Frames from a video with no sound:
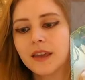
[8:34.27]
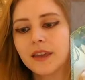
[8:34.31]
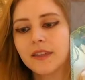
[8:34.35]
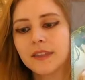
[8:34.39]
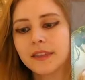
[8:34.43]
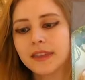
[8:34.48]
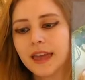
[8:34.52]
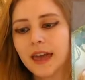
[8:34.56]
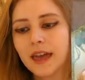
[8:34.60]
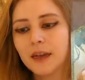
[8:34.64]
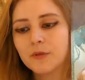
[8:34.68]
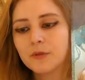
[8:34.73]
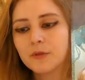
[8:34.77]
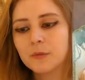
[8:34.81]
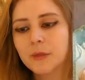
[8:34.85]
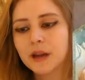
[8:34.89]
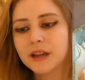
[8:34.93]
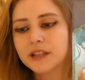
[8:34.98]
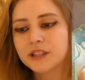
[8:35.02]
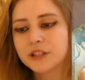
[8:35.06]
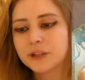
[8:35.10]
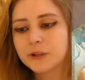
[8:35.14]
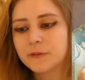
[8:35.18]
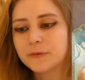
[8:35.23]
The Cat
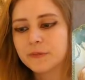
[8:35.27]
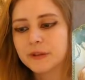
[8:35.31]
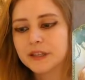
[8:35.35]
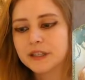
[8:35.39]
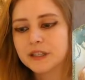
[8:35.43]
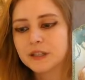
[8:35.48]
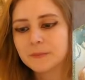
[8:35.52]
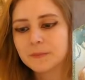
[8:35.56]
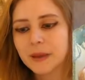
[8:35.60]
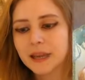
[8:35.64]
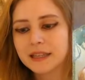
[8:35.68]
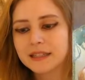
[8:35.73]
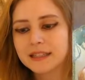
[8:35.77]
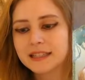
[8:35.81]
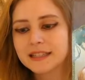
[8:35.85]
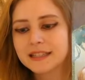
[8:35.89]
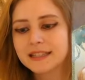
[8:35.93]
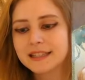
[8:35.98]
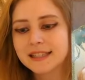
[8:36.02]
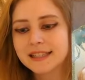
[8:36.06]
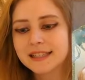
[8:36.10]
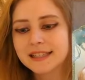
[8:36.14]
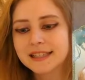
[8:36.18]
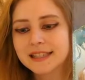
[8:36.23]
reminds you of
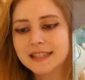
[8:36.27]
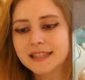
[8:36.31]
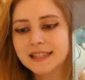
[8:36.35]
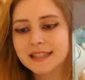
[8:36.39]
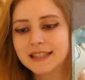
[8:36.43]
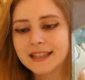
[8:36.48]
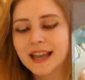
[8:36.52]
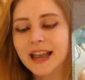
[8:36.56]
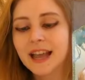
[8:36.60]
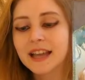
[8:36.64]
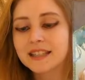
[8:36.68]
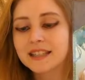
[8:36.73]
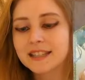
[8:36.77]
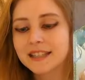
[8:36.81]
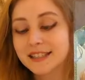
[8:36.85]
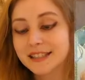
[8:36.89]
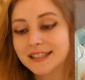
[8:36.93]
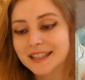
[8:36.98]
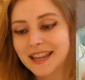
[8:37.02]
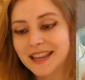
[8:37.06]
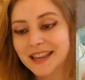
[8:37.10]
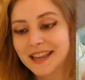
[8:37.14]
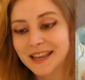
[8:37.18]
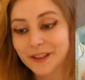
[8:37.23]
independence and to
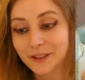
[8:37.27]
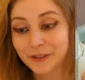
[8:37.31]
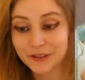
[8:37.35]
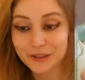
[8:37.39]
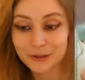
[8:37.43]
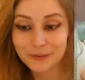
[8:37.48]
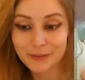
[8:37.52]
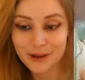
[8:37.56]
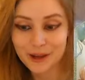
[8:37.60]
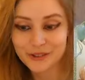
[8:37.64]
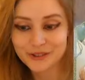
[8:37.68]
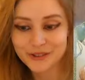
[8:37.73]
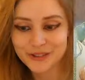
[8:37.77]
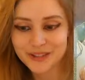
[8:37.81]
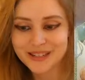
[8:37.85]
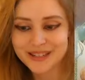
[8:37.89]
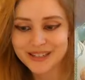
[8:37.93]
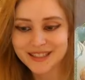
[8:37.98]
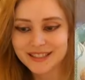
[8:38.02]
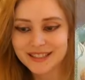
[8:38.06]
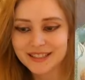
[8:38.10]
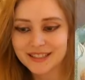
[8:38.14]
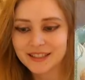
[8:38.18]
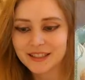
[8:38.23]
set healthy
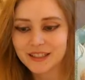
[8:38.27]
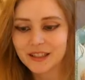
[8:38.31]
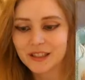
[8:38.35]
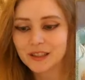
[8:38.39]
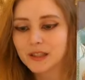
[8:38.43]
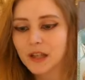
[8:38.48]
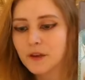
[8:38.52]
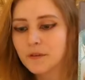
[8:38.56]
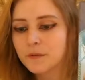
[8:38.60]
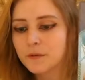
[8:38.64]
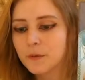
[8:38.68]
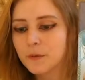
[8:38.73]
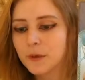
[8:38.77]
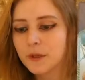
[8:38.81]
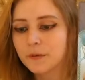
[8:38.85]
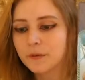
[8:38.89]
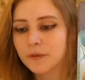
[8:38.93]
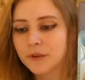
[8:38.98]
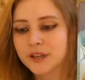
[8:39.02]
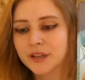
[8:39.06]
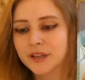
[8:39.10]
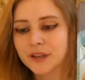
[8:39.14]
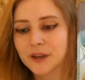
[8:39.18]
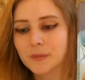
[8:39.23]
boundaries. Love with
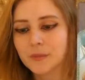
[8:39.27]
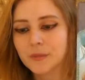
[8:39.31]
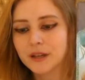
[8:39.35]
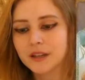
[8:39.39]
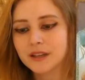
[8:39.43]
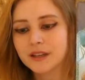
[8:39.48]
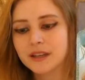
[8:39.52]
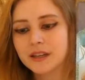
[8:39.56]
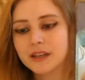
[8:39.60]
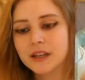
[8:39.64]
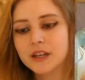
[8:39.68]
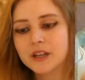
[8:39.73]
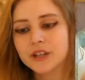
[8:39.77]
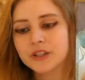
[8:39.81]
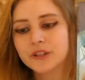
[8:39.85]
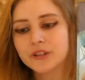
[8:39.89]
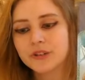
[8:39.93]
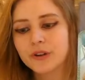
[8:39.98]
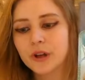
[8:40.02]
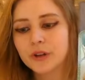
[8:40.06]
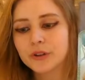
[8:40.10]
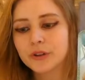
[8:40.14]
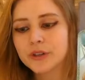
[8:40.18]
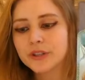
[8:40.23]
freedom. Do
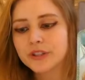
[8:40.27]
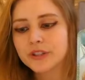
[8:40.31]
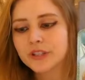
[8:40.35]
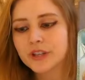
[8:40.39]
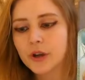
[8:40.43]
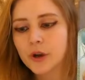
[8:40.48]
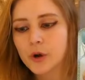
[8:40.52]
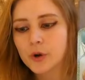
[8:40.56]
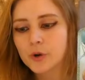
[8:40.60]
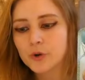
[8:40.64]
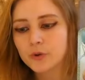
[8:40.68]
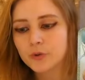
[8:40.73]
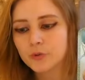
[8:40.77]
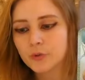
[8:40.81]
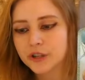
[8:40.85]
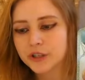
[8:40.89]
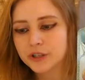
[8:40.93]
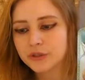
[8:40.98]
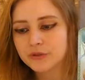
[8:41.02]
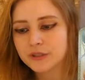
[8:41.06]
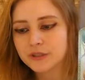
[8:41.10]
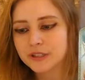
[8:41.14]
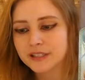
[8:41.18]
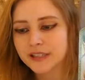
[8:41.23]
not look to own what
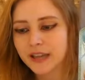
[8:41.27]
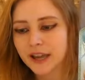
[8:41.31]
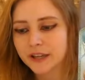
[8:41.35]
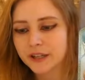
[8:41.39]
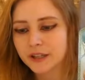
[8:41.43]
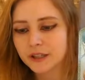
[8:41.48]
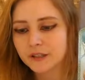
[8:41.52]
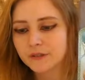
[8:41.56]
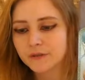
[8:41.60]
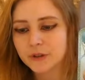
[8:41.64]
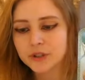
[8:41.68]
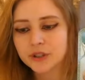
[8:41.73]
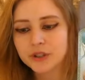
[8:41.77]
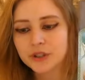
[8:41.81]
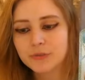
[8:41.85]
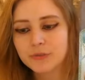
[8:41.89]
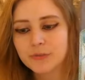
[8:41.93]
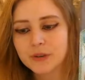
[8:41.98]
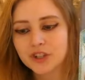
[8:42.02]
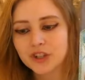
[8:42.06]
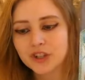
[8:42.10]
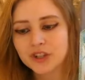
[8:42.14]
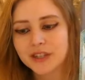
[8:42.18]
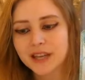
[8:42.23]
you desire, for too
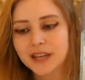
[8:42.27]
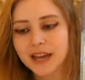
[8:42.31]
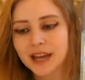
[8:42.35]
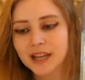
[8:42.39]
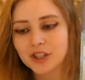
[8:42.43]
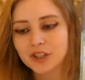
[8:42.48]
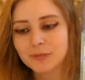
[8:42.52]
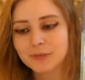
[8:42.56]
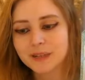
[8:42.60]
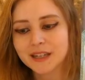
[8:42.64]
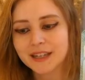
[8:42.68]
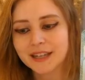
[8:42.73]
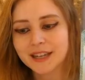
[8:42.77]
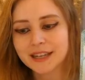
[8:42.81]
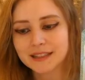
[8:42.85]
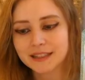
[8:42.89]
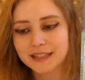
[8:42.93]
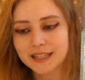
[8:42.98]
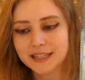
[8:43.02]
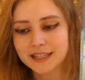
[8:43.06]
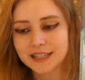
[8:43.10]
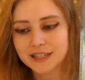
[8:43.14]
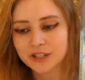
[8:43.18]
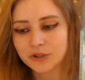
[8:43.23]
much attachment can
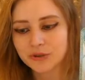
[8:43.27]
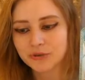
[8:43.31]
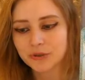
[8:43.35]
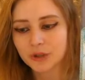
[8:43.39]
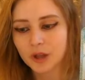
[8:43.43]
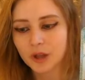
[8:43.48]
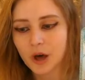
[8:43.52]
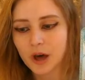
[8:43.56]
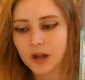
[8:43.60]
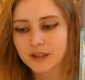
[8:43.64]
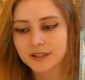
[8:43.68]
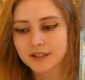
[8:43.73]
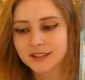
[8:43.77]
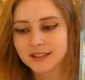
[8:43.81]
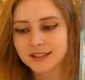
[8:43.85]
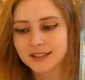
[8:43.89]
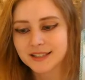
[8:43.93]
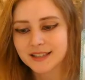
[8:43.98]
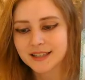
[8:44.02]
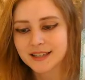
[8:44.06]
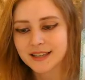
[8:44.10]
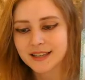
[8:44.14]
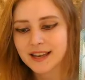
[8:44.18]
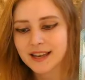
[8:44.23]
lead to loss.
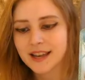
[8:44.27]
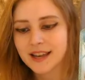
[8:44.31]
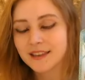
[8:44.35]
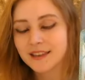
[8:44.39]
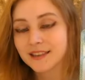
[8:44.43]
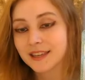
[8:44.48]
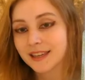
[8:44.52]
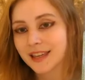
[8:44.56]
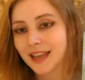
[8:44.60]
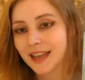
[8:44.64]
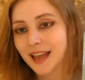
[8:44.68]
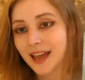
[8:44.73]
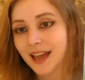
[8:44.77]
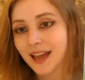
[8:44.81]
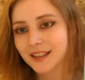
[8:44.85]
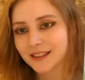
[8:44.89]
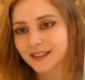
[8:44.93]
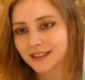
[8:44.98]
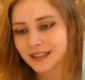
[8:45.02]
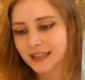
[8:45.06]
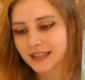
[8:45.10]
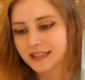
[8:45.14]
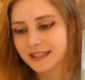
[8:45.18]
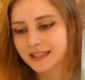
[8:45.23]
The Cat
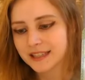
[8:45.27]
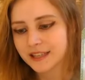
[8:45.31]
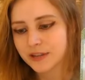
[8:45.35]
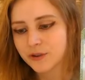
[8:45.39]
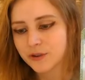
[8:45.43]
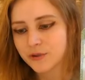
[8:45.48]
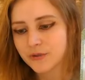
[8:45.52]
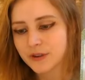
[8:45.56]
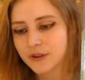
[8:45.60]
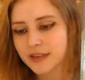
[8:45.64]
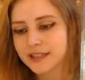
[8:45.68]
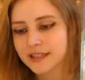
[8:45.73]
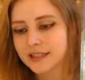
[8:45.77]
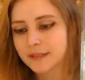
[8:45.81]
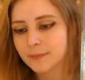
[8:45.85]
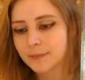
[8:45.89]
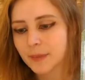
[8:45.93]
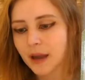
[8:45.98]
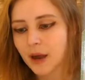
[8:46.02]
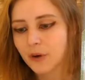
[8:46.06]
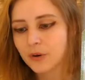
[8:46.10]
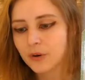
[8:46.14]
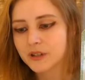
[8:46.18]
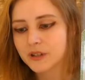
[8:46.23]
lends you its
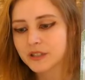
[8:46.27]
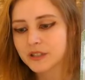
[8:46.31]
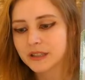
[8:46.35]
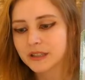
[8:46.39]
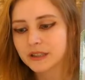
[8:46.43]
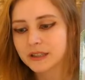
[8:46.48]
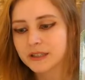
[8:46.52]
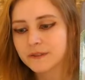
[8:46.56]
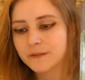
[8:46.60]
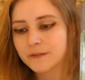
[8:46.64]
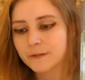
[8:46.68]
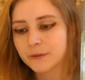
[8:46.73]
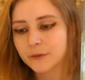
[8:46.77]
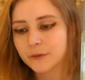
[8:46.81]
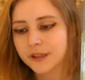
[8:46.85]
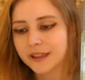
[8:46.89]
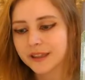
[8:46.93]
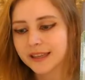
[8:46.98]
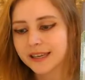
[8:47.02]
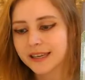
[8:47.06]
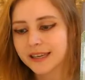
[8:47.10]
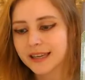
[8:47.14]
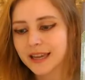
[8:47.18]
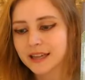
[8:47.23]
power to live
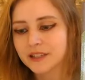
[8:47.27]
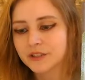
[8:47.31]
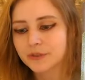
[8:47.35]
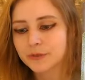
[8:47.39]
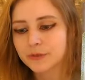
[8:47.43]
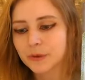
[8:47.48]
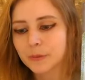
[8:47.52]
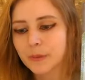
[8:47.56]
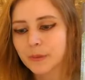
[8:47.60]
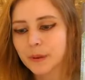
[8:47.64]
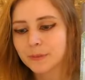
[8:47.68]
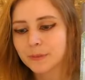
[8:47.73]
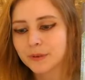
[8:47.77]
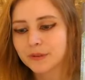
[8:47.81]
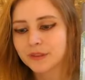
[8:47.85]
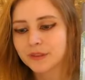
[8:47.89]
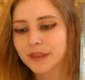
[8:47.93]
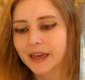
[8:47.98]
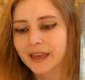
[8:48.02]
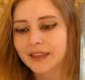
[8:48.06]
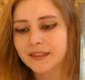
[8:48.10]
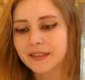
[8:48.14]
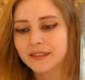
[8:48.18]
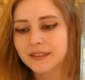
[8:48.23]
freely and to remember
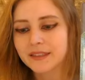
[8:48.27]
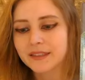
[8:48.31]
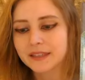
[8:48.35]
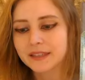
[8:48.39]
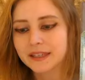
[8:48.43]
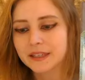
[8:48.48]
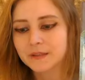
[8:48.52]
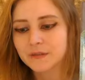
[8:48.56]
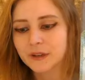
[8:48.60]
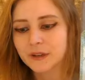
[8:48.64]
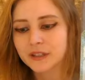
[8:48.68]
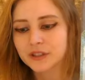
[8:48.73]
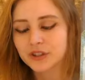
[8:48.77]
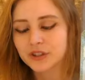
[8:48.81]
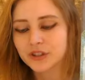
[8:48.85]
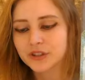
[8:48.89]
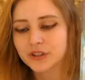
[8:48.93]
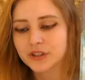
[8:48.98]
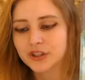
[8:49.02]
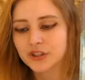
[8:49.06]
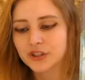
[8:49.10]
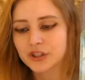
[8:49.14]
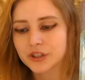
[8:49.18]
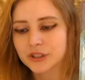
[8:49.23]
that the adventure
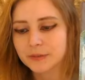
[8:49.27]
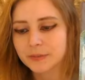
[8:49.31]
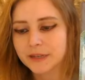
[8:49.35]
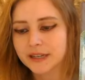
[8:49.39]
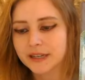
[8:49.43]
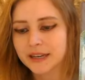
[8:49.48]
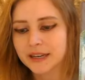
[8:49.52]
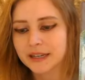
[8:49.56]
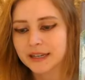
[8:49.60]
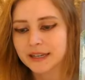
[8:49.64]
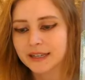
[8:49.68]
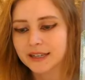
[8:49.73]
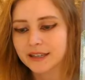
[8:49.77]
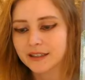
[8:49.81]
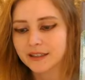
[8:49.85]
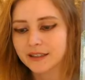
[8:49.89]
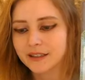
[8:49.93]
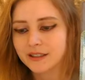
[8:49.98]
is just beginning.